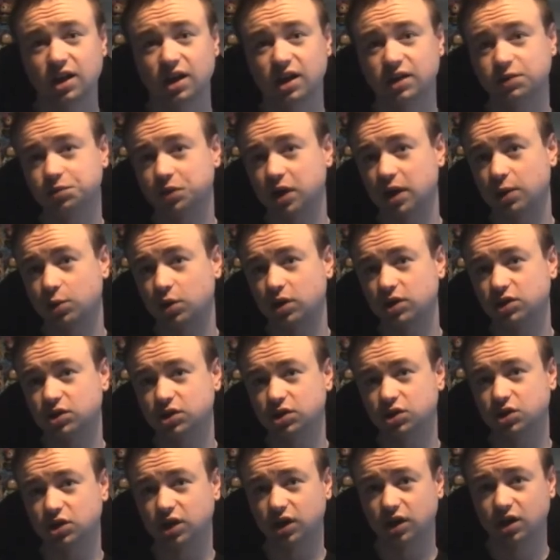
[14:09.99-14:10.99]
That's why it was
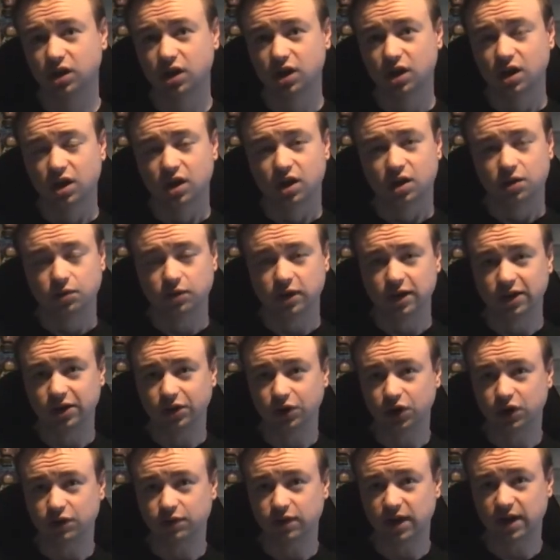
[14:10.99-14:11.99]
such a really
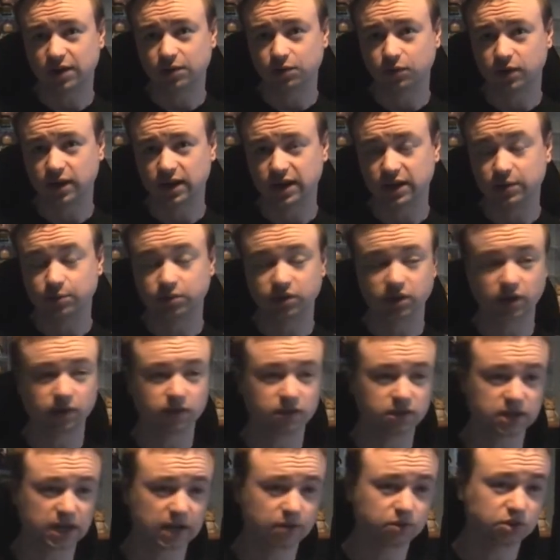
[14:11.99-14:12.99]
good event, really. But
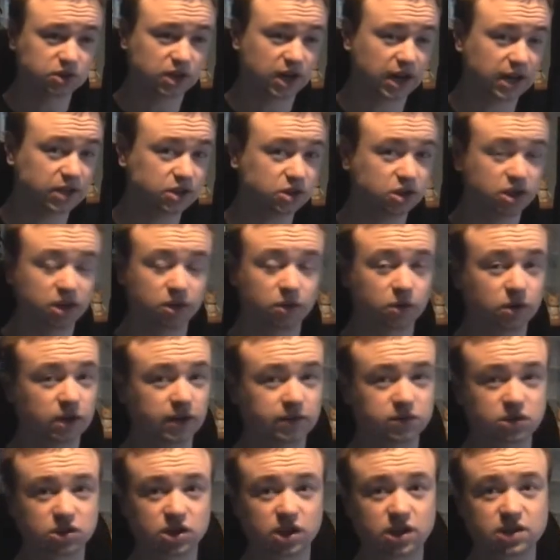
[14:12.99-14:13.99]
on the downside, you're going to all
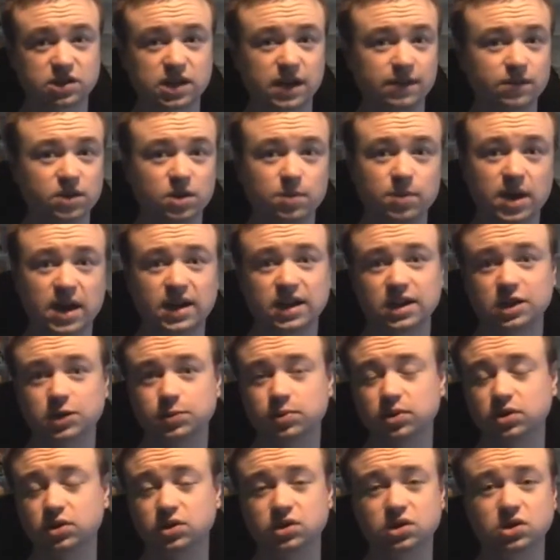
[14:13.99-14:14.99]
have to start saving your pennies
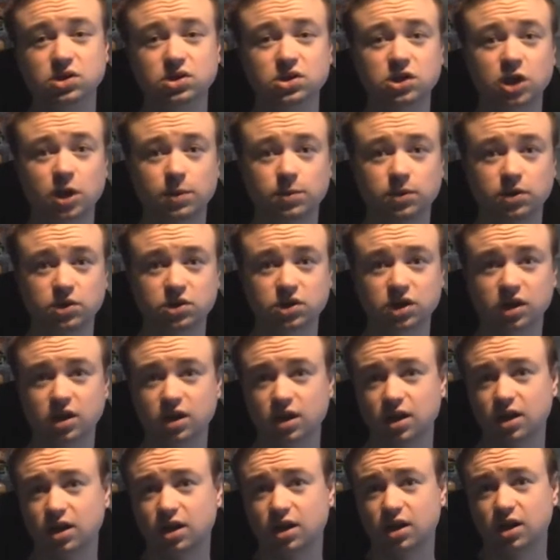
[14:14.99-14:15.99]
because there's so much
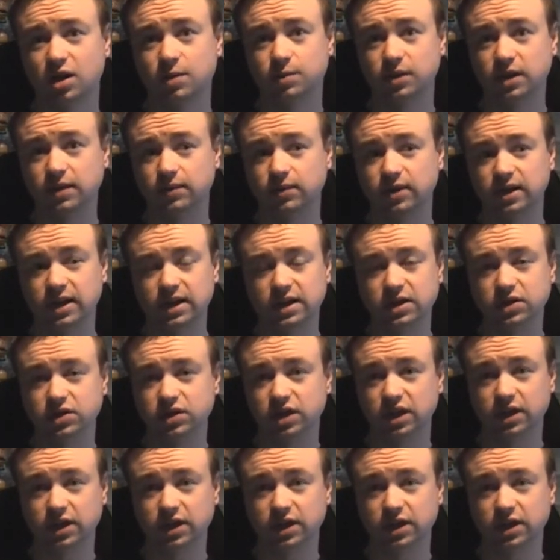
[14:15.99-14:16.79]
being released.